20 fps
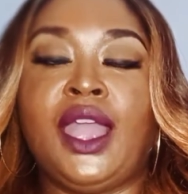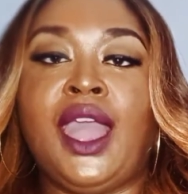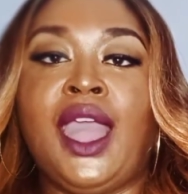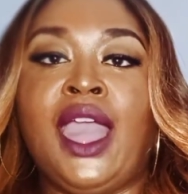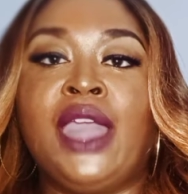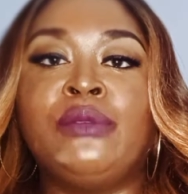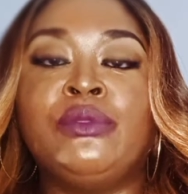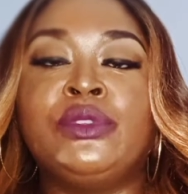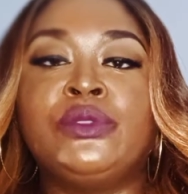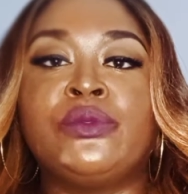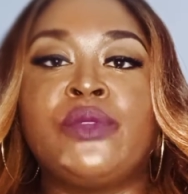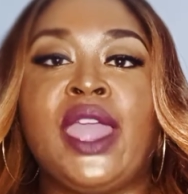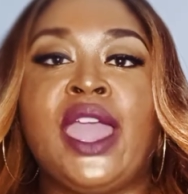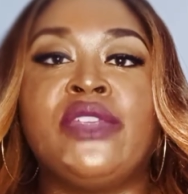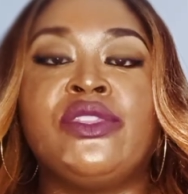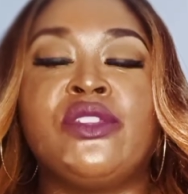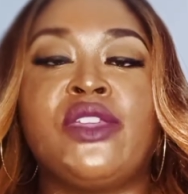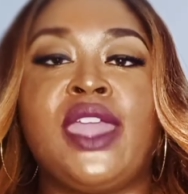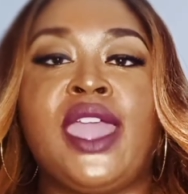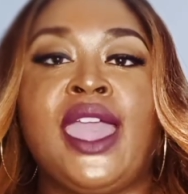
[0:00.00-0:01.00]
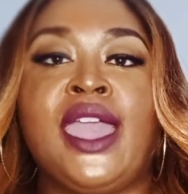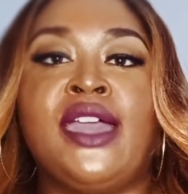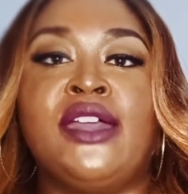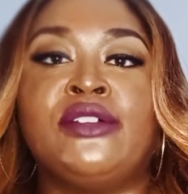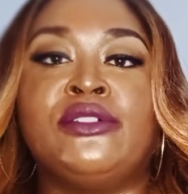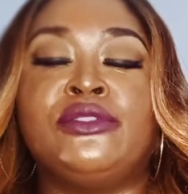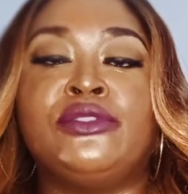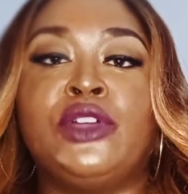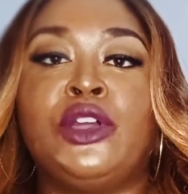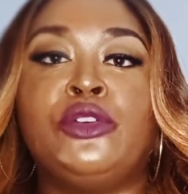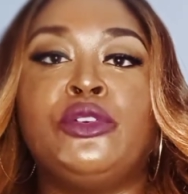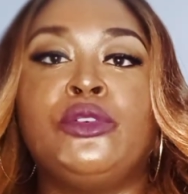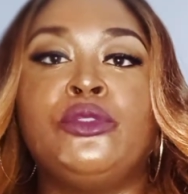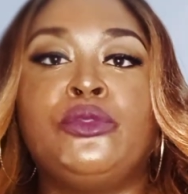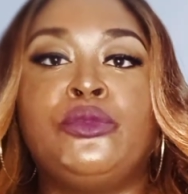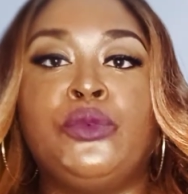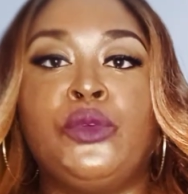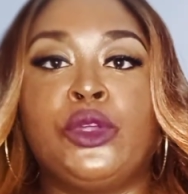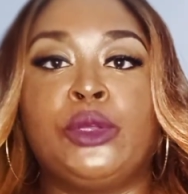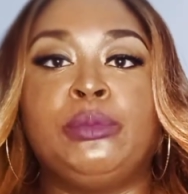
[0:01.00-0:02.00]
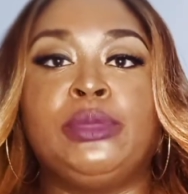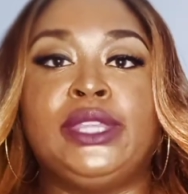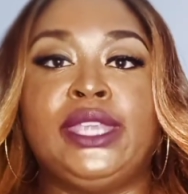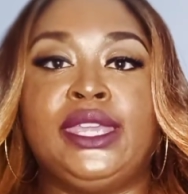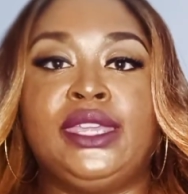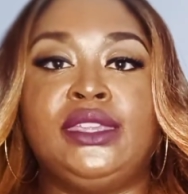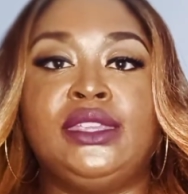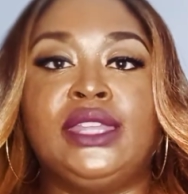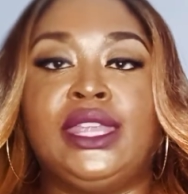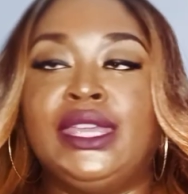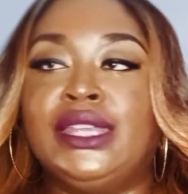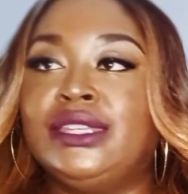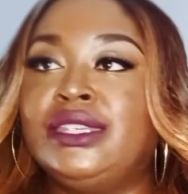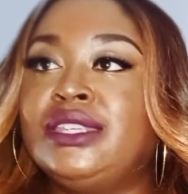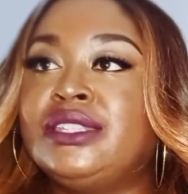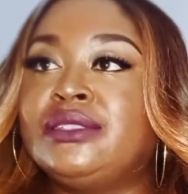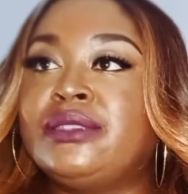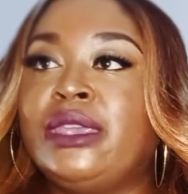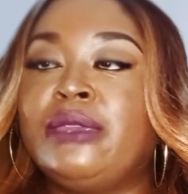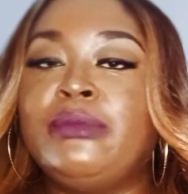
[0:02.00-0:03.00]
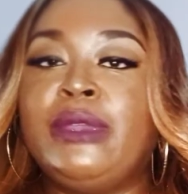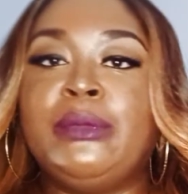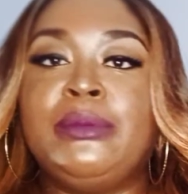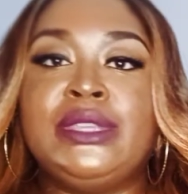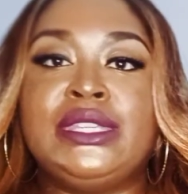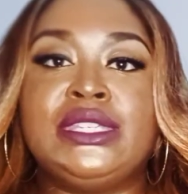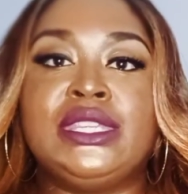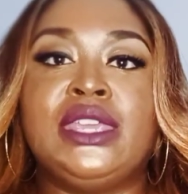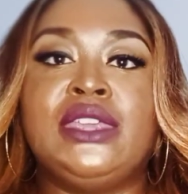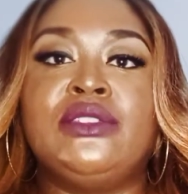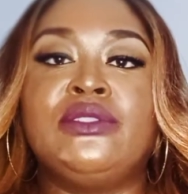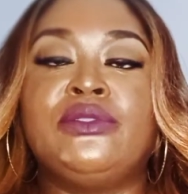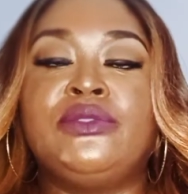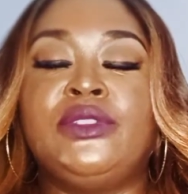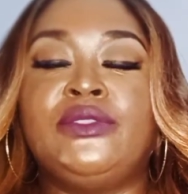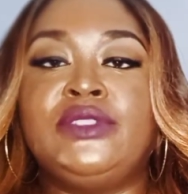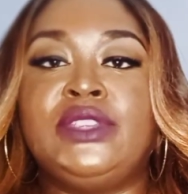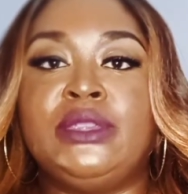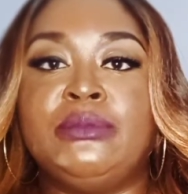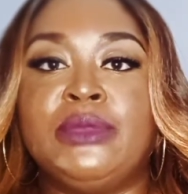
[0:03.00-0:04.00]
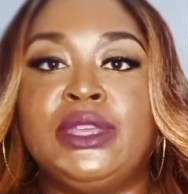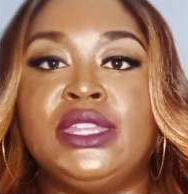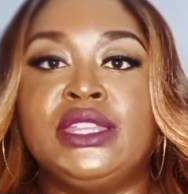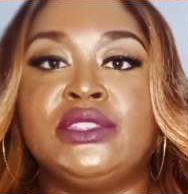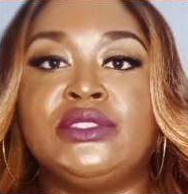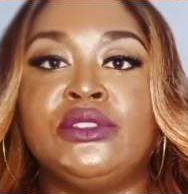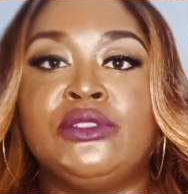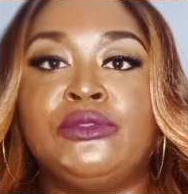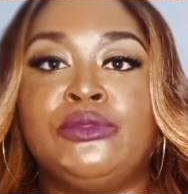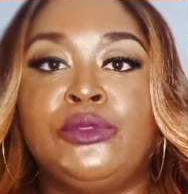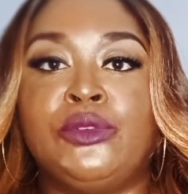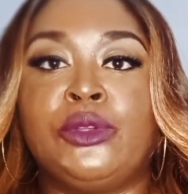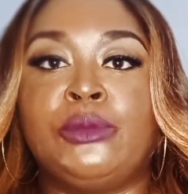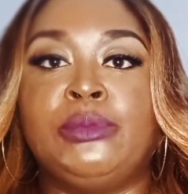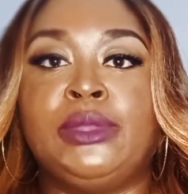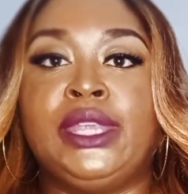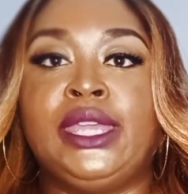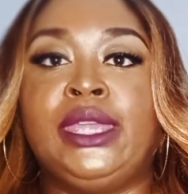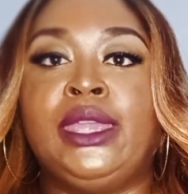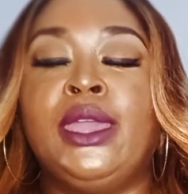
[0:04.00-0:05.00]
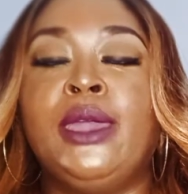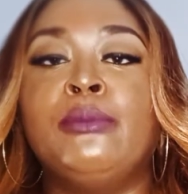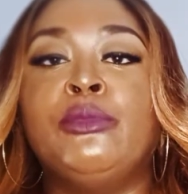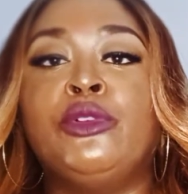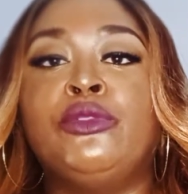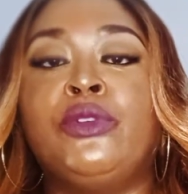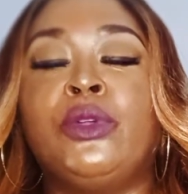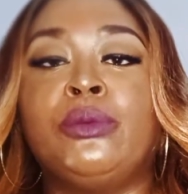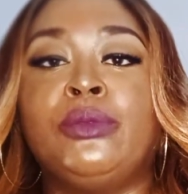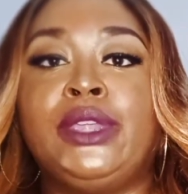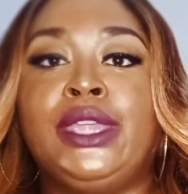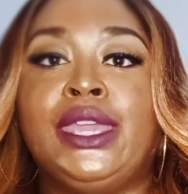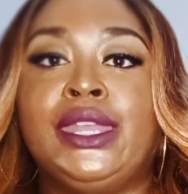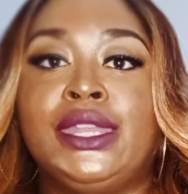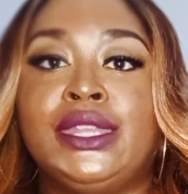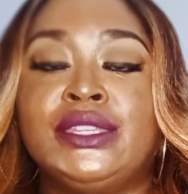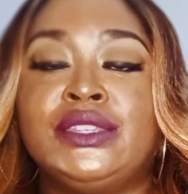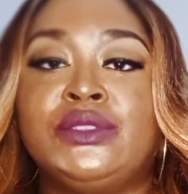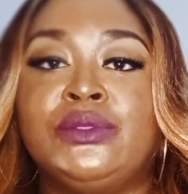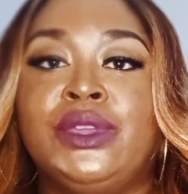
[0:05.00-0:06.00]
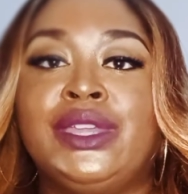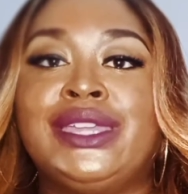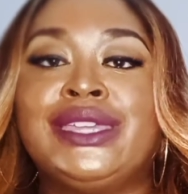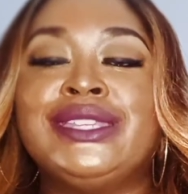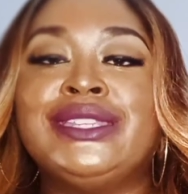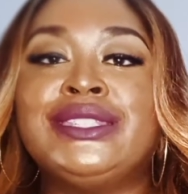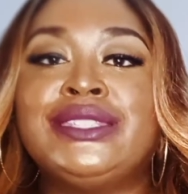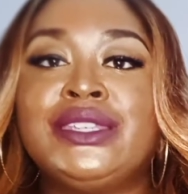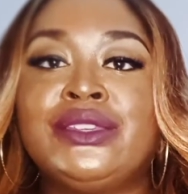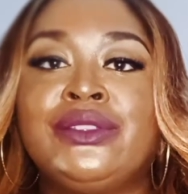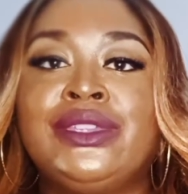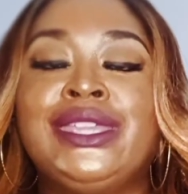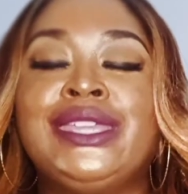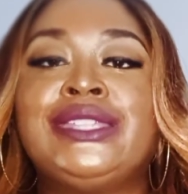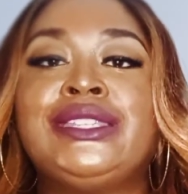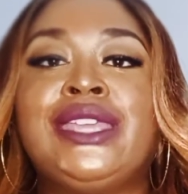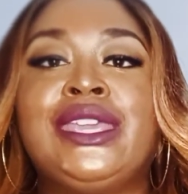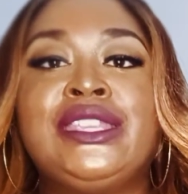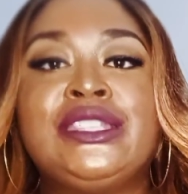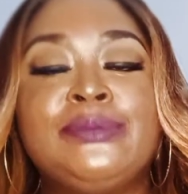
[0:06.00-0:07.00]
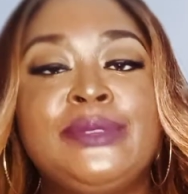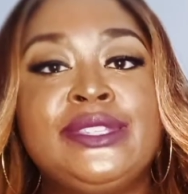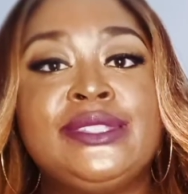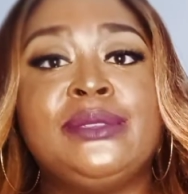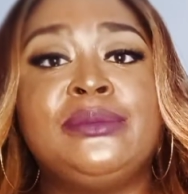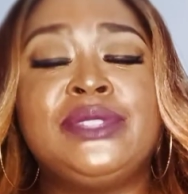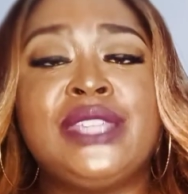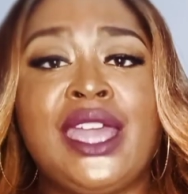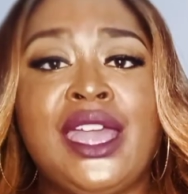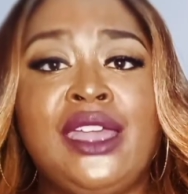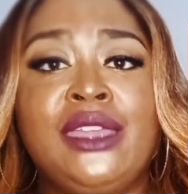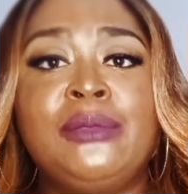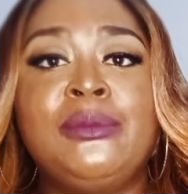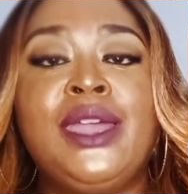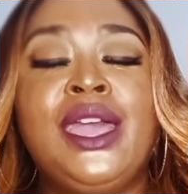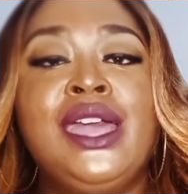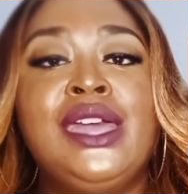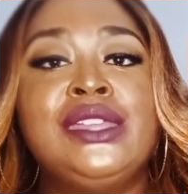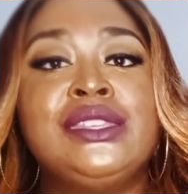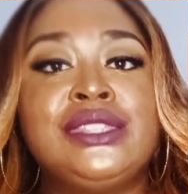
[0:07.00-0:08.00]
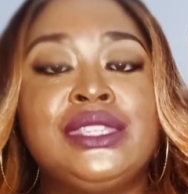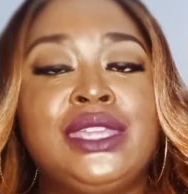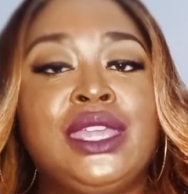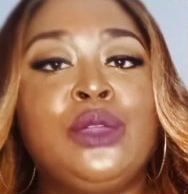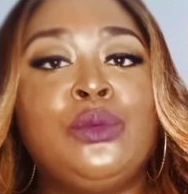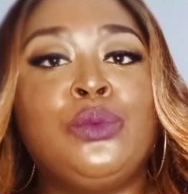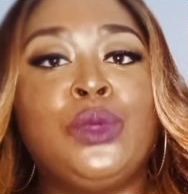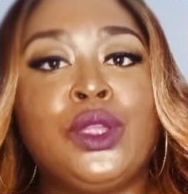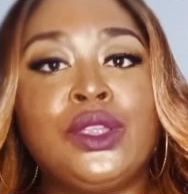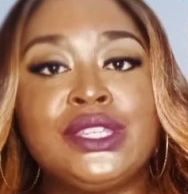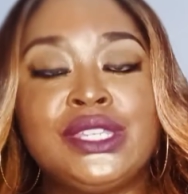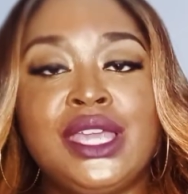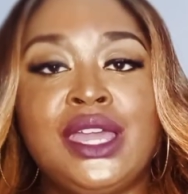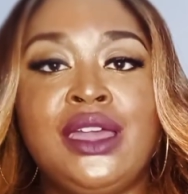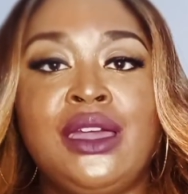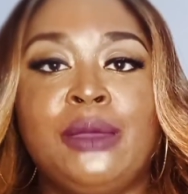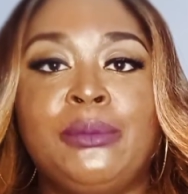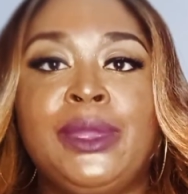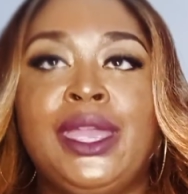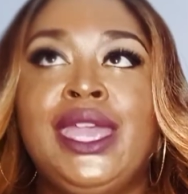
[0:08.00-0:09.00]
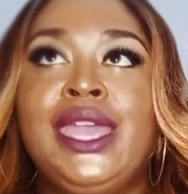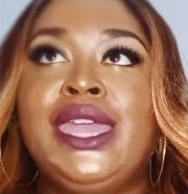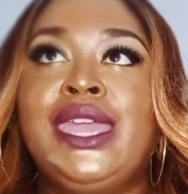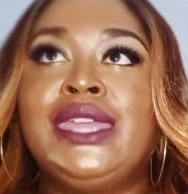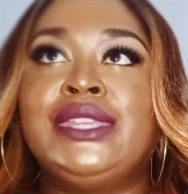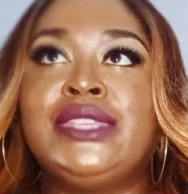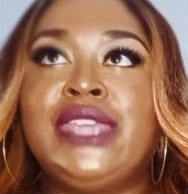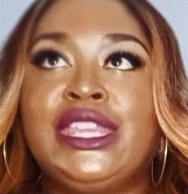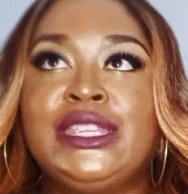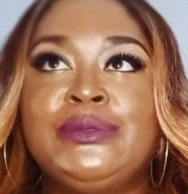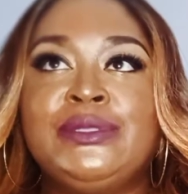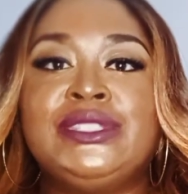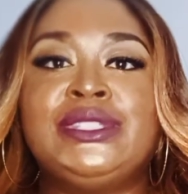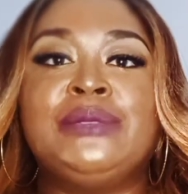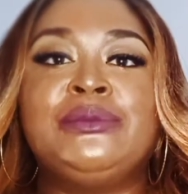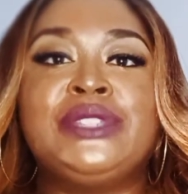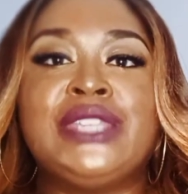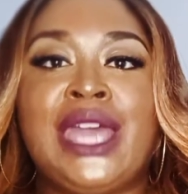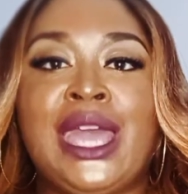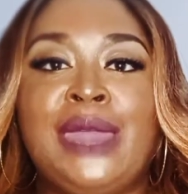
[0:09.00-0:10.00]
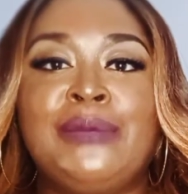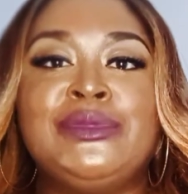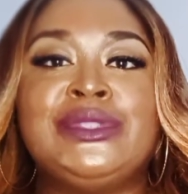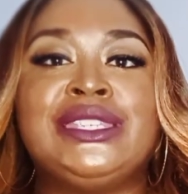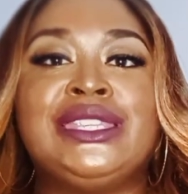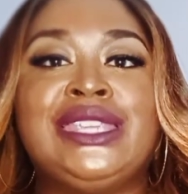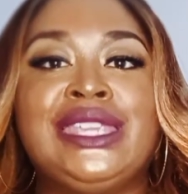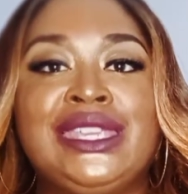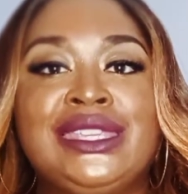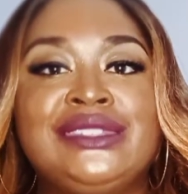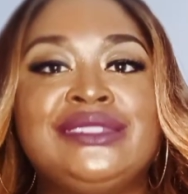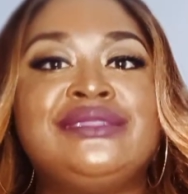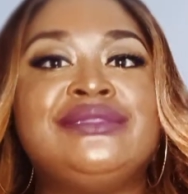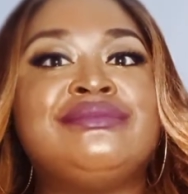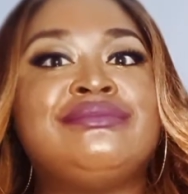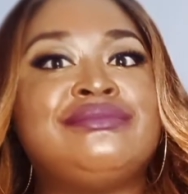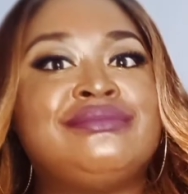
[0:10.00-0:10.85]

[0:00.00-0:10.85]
I would rather have foreplay, like at least like maybe 10 or 15 minutes of foreplay before we get into it, considering it takes me some time to get worked up. It takes me some time to get